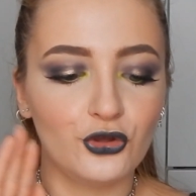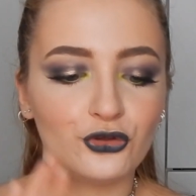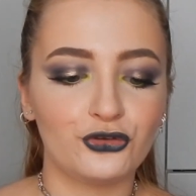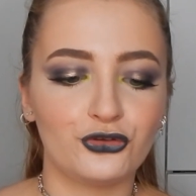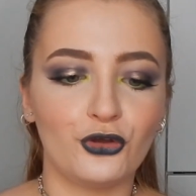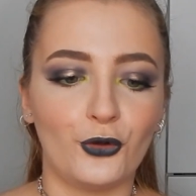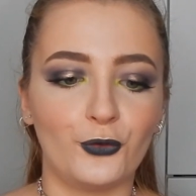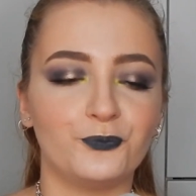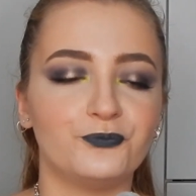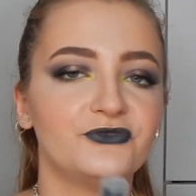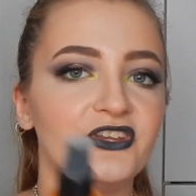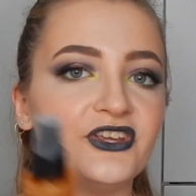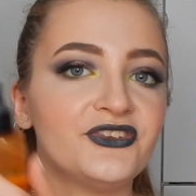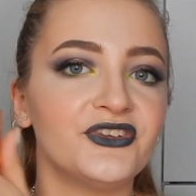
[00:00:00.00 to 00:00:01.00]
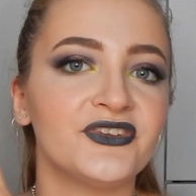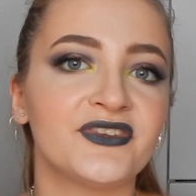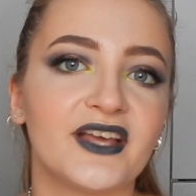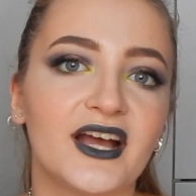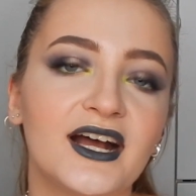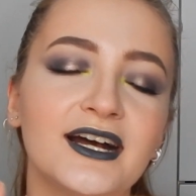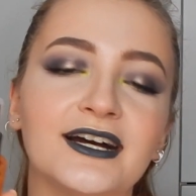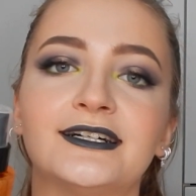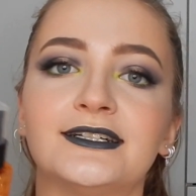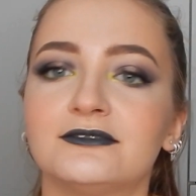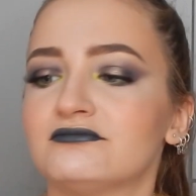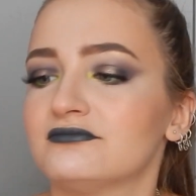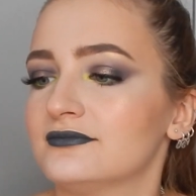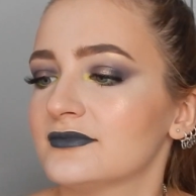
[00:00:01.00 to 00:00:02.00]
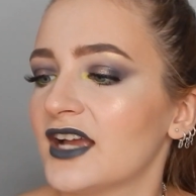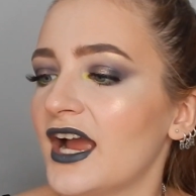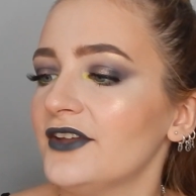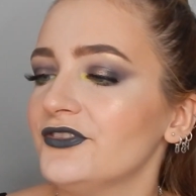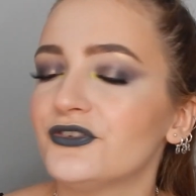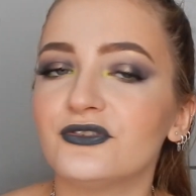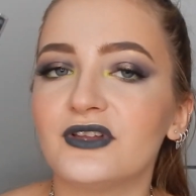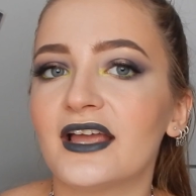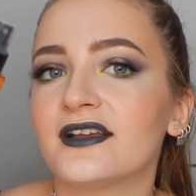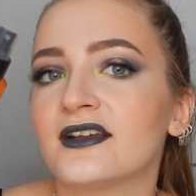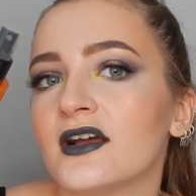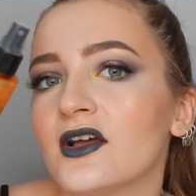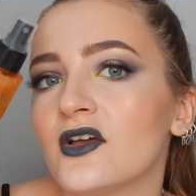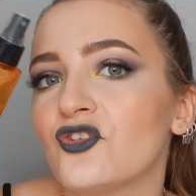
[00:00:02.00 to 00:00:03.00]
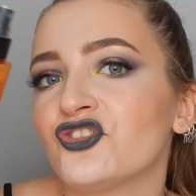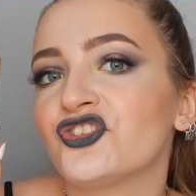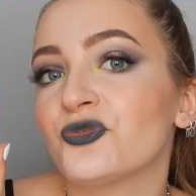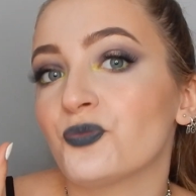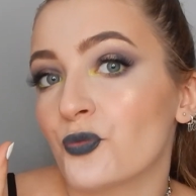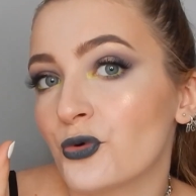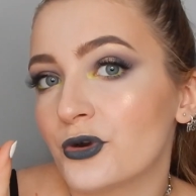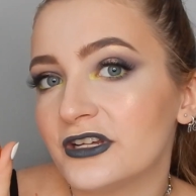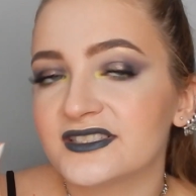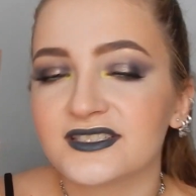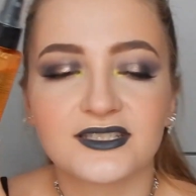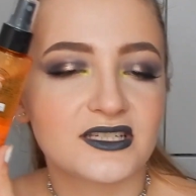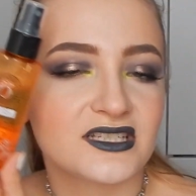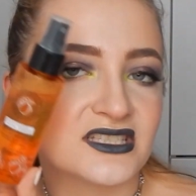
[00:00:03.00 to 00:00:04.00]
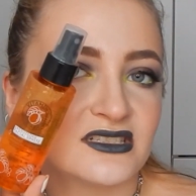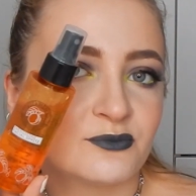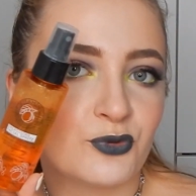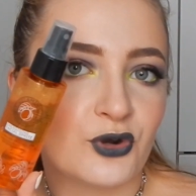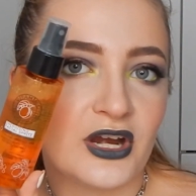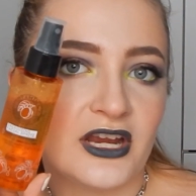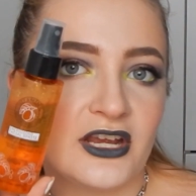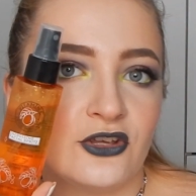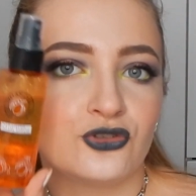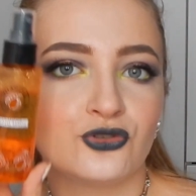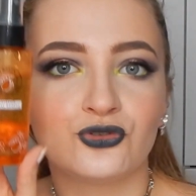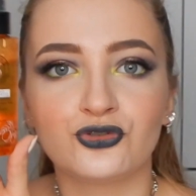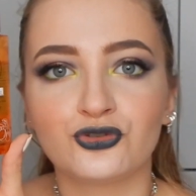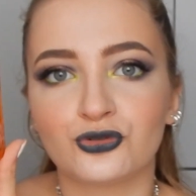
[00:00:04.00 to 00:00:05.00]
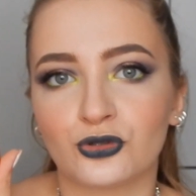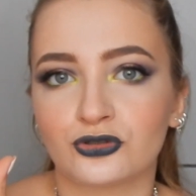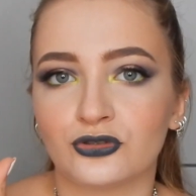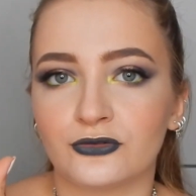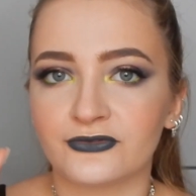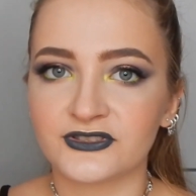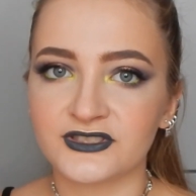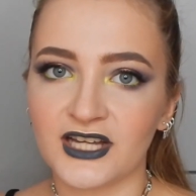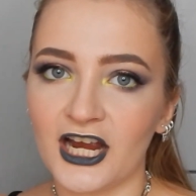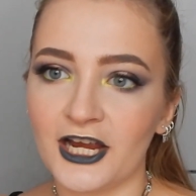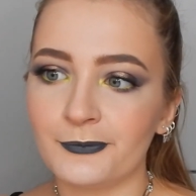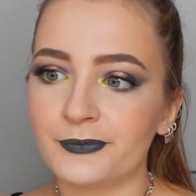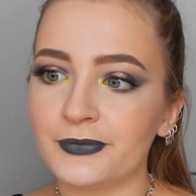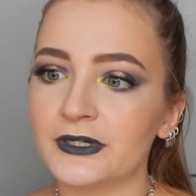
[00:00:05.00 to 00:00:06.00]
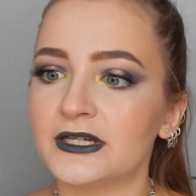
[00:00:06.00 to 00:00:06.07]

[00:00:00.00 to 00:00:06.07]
So this is a kind of like spritz spray sort of type